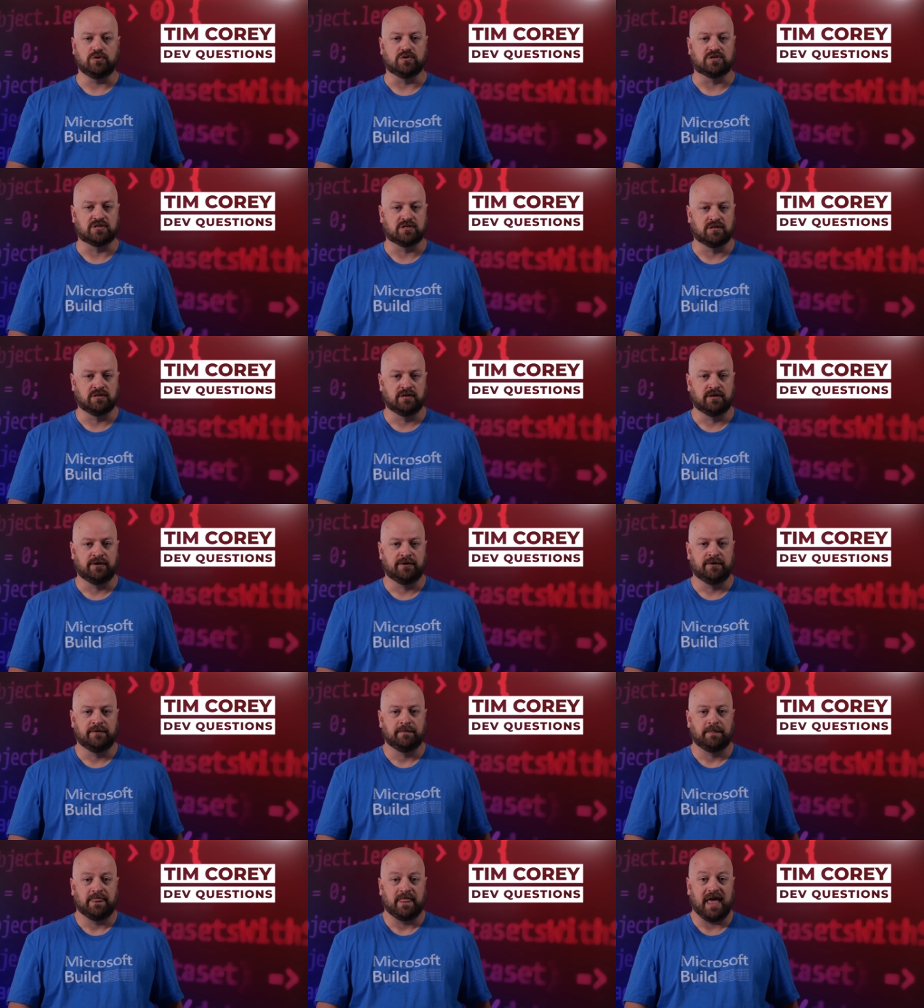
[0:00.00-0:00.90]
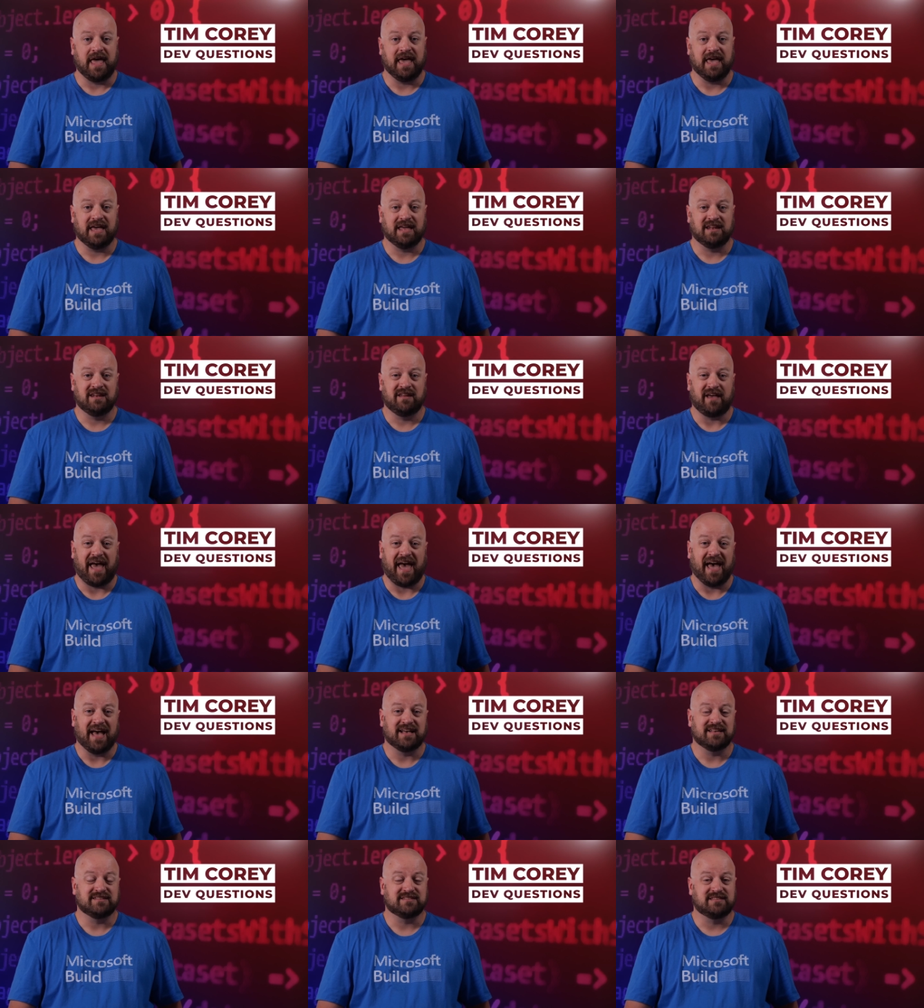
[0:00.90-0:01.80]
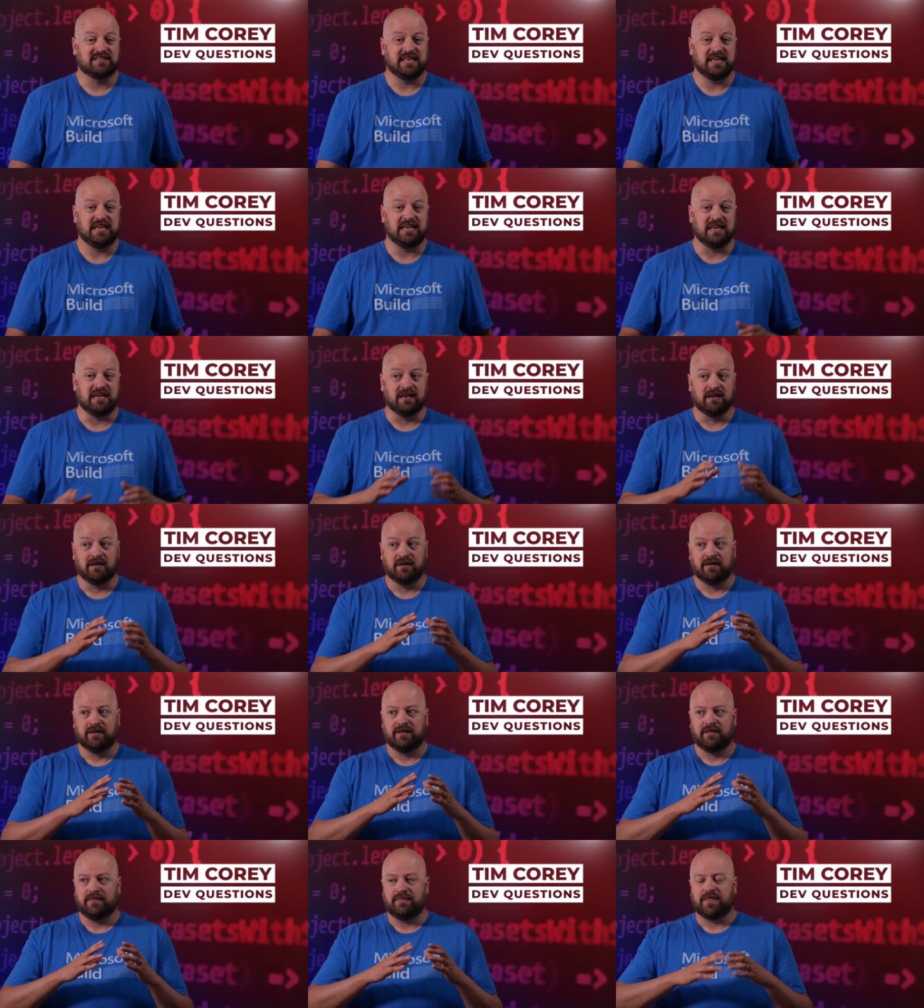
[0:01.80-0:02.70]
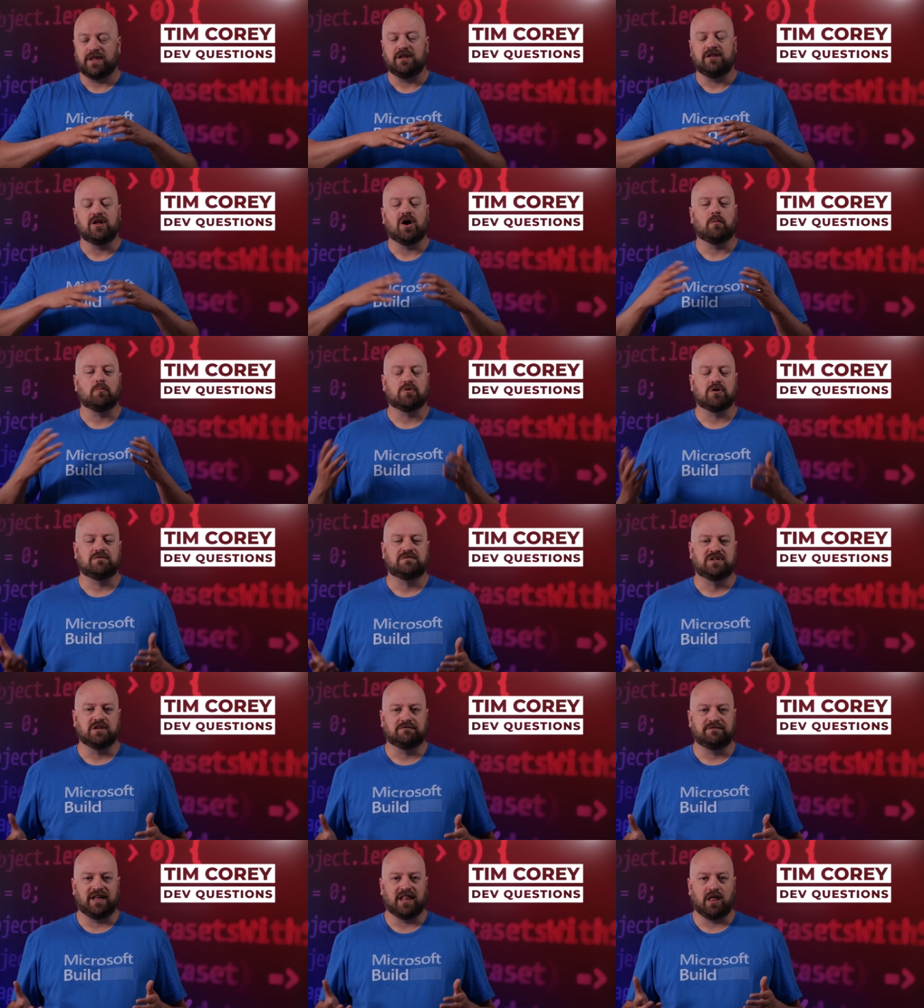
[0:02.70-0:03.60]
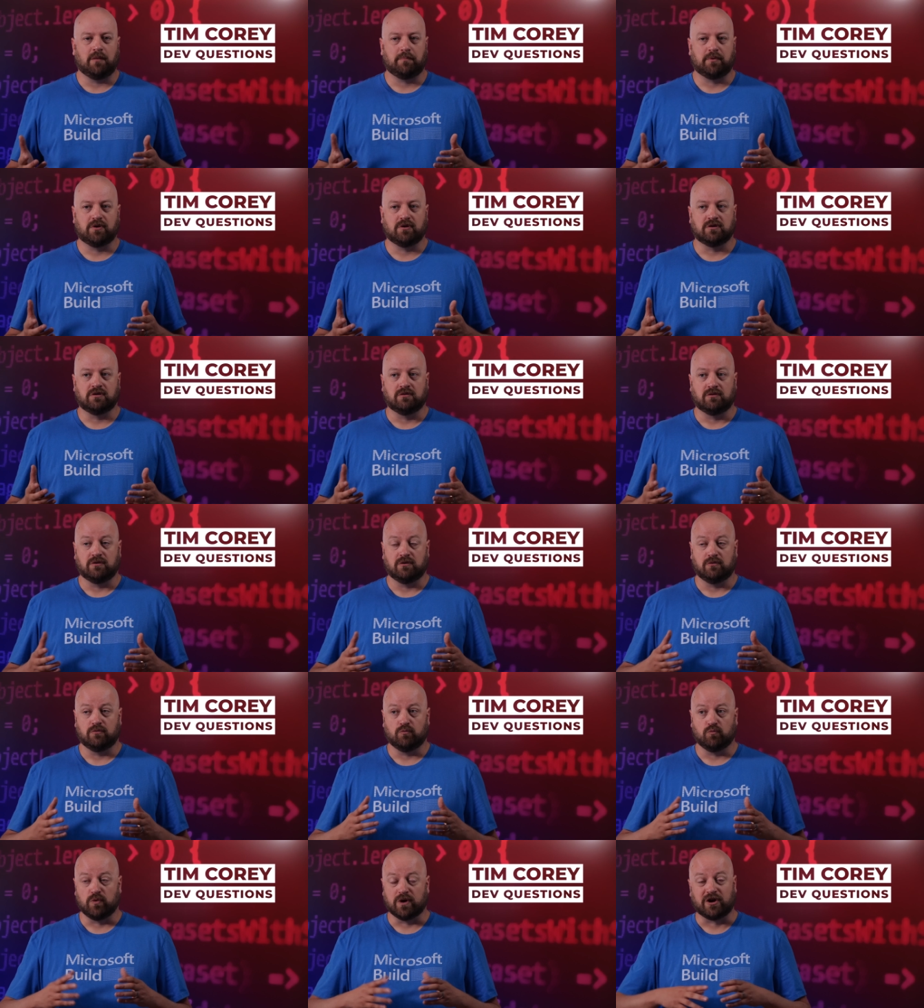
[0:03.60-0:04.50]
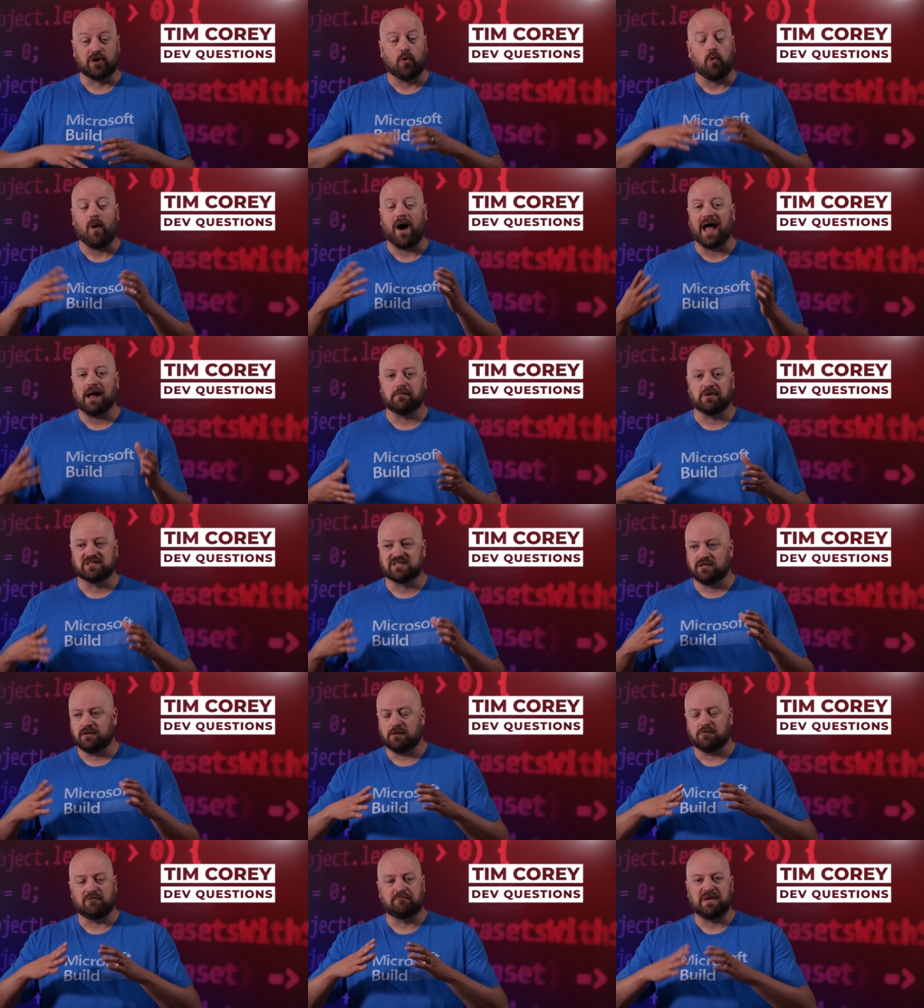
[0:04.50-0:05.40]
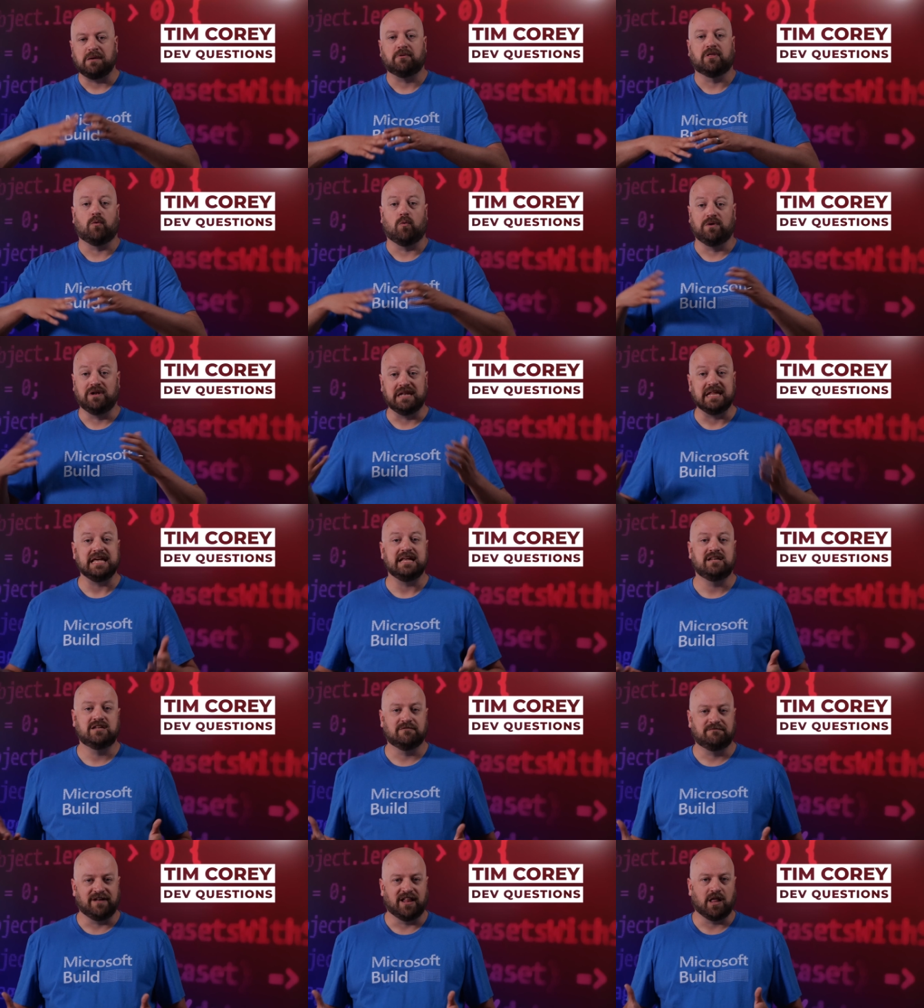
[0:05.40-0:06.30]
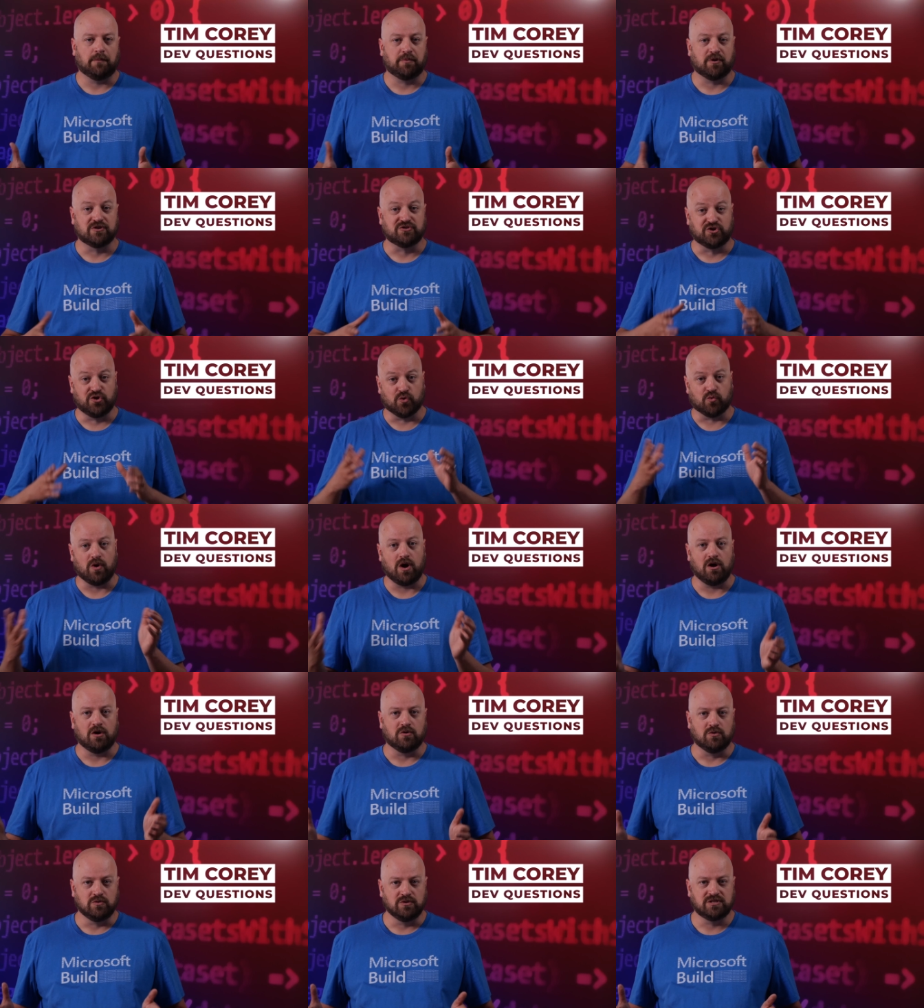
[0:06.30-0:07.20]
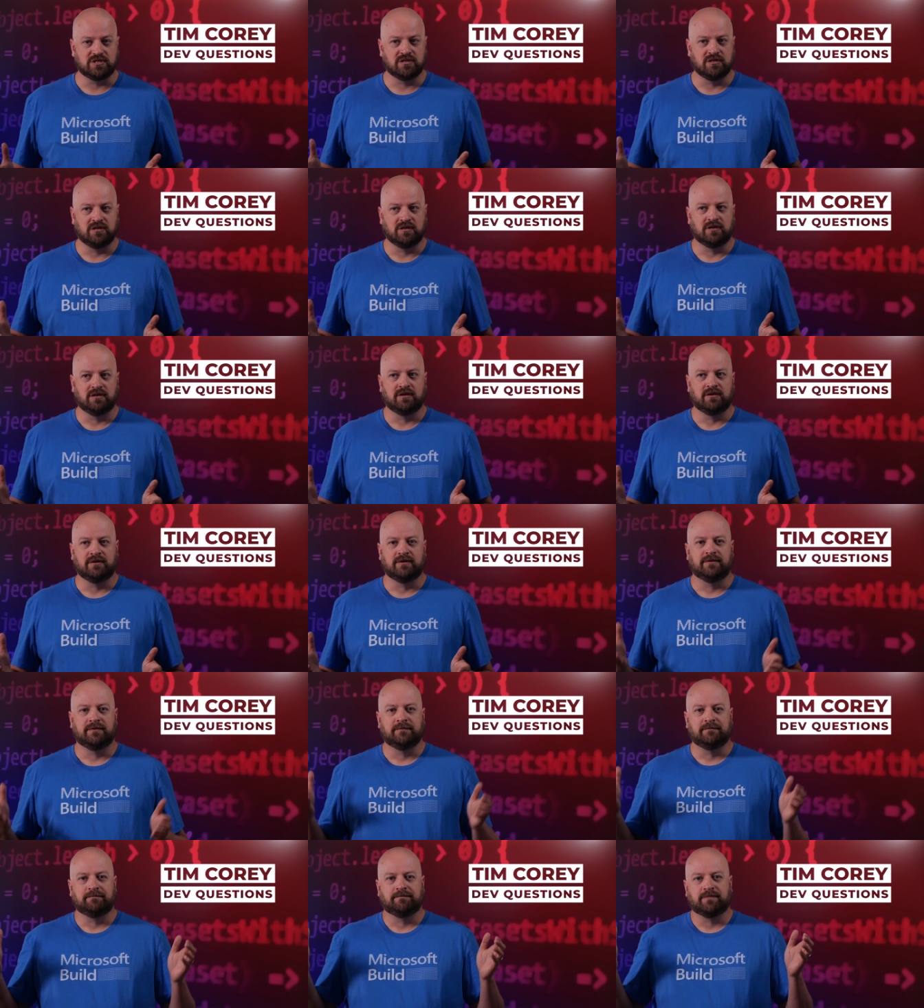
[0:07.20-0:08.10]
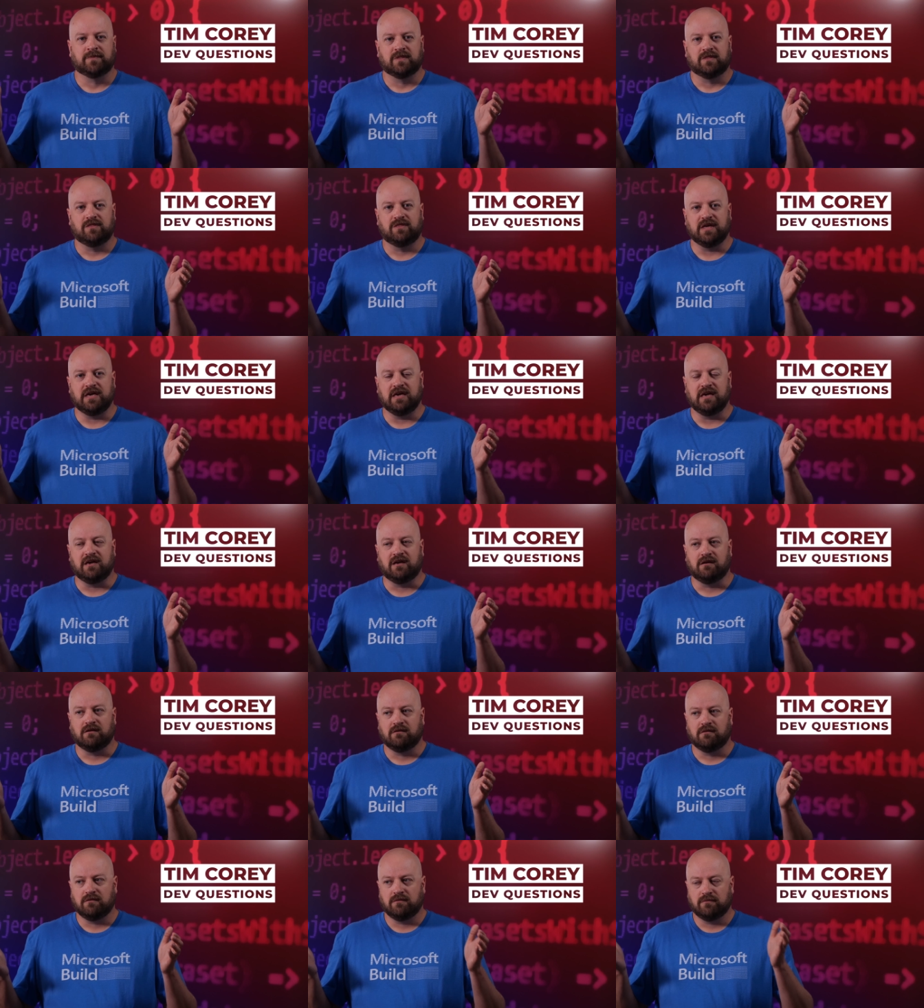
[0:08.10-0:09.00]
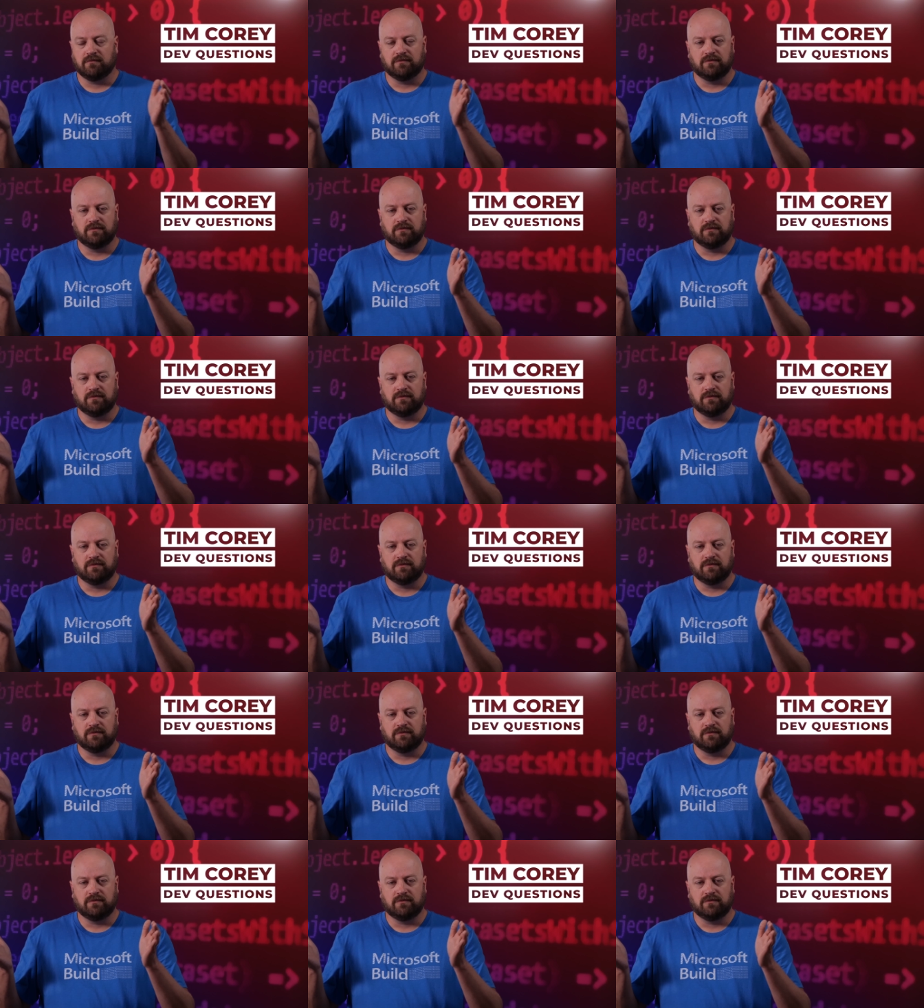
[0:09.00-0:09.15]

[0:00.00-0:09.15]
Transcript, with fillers: choose. And as the number of developer requirements, the number of people that need developers grows, the